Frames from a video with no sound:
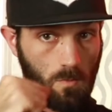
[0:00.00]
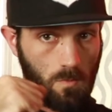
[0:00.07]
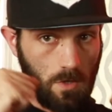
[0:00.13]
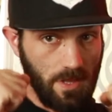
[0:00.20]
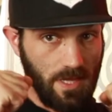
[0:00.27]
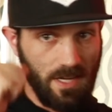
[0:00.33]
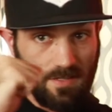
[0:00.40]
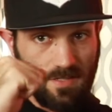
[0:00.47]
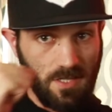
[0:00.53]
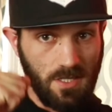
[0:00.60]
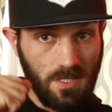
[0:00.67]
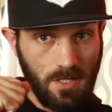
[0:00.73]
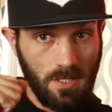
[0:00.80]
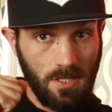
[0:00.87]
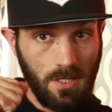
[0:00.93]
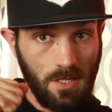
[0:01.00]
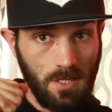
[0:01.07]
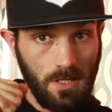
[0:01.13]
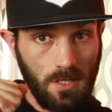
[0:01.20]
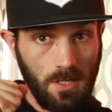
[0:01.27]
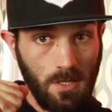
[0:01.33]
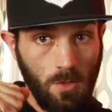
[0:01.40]
with this,
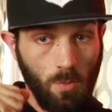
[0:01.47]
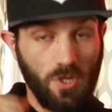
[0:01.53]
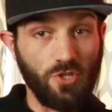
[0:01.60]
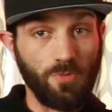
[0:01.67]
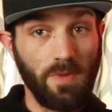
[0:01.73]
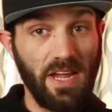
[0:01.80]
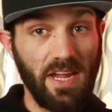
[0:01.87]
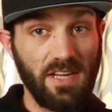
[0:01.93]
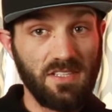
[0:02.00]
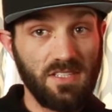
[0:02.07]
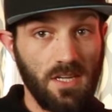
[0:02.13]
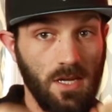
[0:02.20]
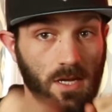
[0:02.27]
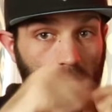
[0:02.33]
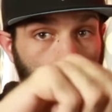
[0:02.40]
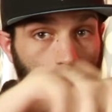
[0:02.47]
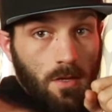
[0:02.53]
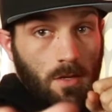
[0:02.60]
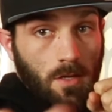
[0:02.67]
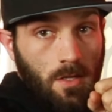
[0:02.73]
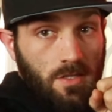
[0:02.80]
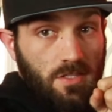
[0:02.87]
which means
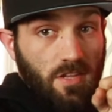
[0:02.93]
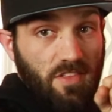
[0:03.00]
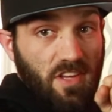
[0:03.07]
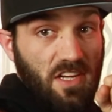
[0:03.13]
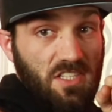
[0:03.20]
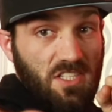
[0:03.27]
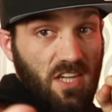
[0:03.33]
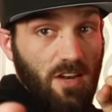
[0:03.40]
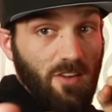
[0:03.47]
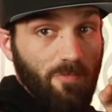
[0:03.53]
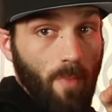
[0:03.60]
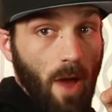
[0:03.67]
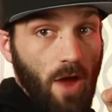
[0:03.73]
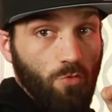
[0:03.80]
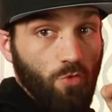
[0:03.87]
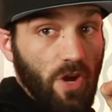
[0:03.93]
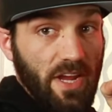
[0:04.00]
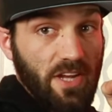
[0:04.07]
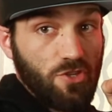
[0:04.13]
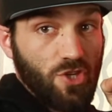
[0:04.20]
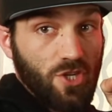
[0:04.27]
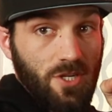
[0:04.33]
to the extent of my
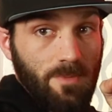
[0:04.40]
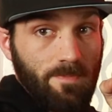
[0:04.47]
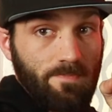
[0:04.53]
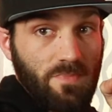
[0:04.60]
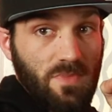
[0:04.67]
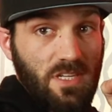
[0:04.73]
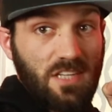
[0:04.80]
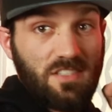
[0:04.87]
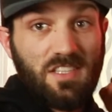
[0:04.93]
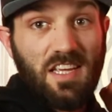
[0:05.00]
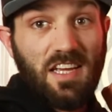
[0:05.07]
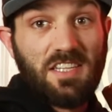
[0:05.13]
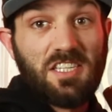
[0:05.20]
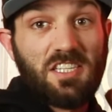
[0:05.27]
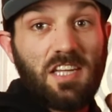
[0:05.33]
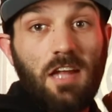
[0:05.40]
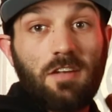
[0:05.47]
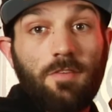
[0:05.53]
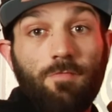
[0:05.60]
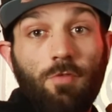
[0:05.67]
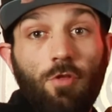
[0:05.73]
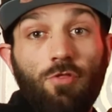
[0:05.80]
reach is the extent
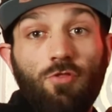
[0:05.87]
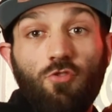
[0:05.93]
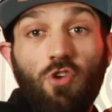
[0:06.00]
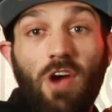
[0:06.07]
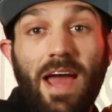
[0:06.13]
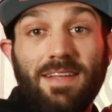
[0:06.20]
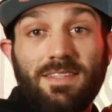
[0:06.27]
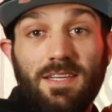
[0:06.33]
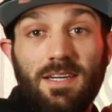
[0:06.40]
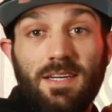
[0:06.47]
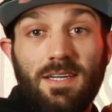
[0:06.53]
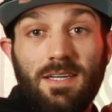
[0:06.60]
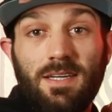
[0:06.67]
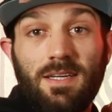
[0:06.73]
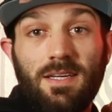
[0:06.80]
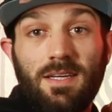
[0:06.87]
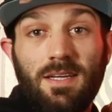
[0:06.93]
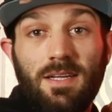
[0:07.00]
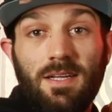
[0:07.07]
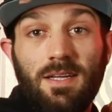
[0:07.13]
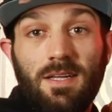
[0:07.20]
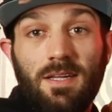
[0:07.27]
of the threat.
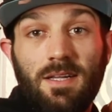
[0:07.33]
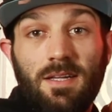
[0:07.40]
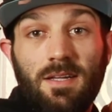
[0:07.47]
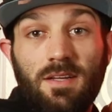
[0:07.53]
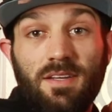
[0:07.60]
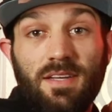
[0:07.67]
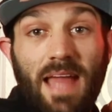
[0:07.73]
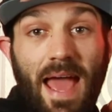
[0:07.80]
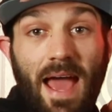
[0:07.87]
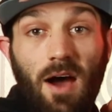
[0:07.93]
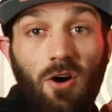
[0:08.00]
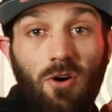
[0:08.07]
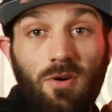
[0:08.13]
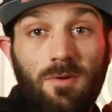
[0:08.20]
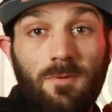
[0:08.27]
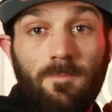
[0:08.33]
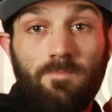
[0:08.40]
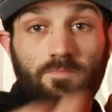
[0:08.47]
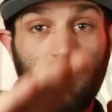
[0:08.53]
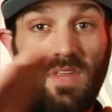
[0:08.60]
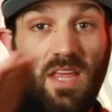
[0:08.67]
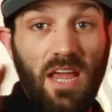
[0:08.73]
Now,
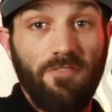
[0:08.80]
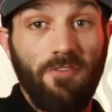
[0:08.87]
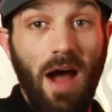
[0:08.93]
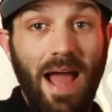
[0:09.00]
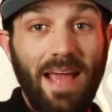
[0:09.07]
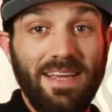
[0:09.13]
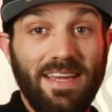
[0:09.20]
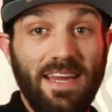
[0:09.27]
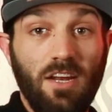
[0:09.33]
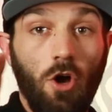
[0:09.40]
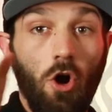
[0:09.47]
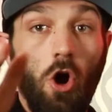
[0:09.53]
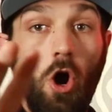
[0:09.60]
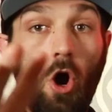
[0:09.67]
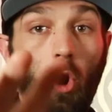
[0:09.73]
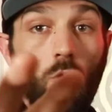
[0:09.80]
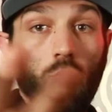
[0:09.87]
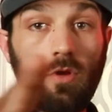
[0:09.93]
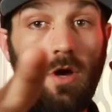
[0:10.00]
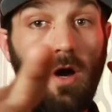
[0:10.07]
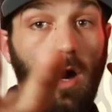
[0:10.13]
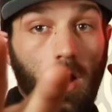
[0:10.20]
if I get a
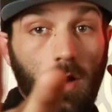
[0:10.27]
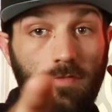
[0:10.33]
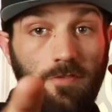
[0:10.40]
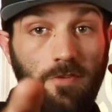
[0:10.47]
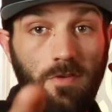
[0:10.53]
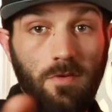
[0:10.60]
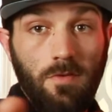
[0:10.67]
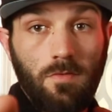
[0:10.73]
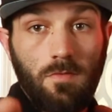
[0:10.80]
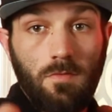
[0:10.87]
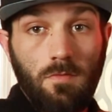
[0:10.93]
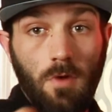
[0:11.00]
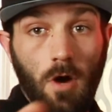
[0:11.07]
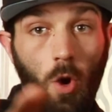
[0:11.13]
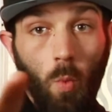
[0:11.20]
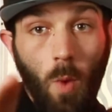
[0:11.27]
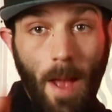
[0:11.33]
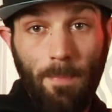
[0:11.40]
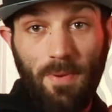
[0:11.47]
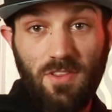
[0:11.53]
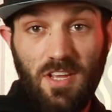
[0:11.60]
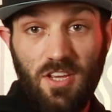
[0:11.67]
hold of a
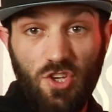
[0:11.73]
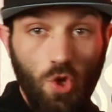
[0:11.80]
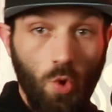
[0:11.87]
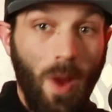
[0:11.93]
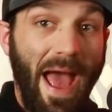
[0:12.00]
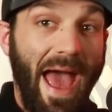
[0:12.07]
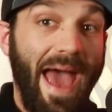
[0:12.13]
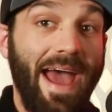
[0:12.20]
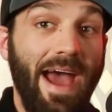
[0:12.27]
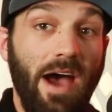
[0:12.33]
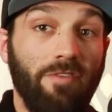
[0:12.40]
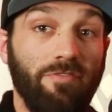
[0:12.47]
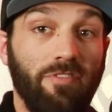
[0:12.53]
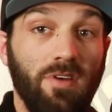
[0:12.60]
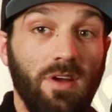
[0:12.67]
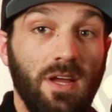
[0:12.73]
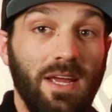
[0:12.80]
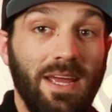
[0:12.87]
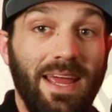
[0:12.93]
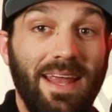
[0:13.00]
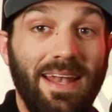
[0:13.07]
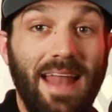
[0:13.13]
weapon that you have
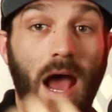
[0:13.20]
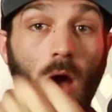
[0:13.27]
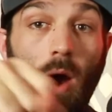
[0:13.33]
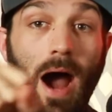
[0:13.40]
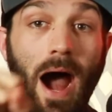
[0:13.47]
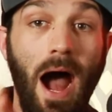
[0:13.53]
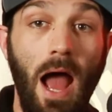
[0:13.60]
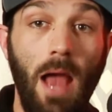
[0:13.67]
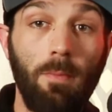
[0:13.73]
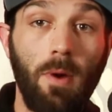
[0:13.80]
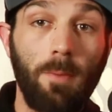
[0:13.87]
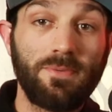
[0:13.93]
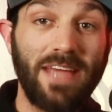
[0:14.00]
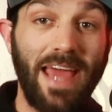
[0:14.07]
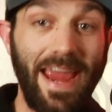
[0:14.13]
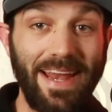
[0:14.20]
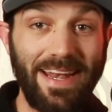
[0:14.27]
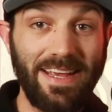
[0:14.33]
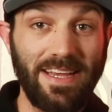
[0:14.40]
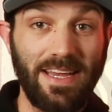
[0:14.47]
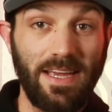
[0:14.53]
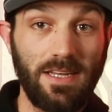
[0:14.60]
and now I'm
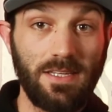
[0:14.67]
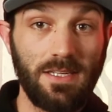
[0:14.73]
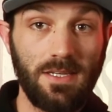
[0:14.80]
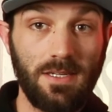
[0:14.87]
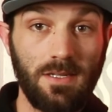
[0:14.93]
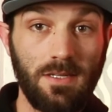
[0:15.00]
obtaining it,